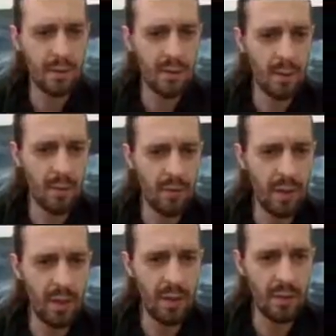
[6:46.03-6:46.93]
Some of
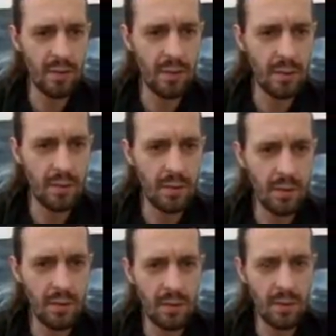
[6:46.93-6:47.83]

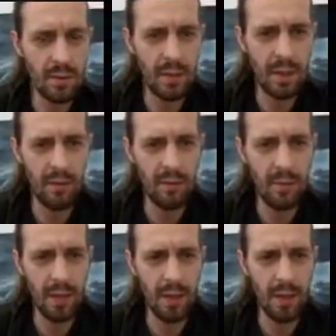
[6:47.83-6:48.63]
none of